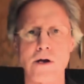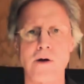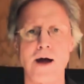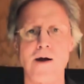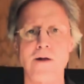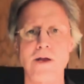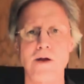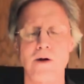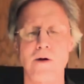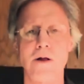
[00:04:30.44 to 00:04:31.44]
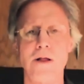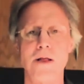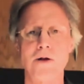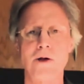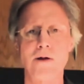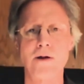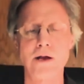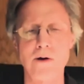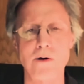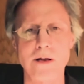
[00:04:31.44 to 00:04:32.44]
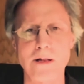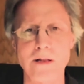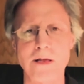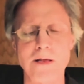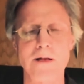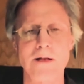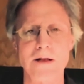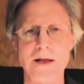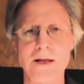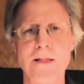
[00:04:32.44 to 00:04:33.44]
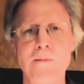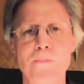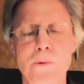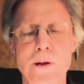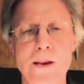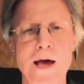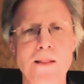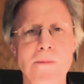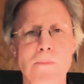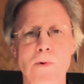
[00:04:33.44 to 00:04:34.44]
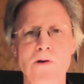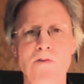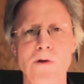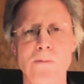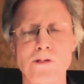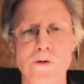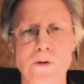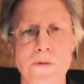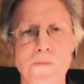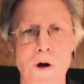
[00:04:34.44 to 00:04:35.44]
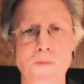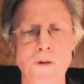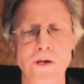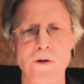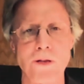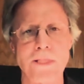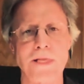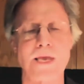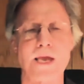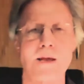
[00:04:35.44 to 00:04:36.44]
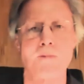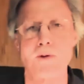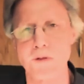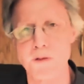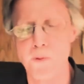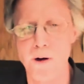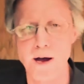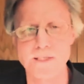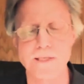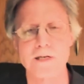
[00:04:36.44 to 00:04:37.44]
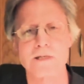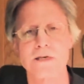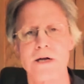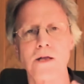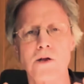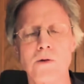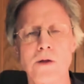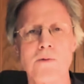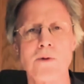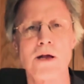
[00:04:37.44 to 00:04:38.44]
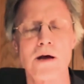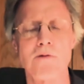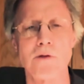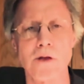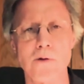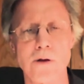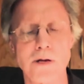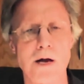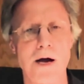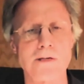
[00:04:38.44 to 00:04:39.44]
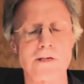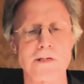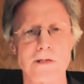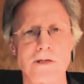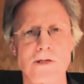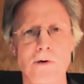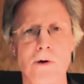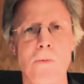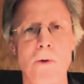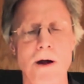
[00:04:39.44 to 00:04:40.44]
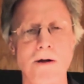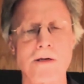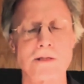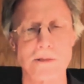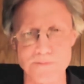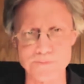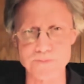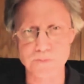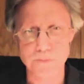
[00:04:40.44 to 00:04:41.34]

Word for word: on. You're out here. You're out here in the in the not in the periphery, but you're in the moment, you're in the game, you're in the process, you're in recovery, you're in consciousness, you're in awareness,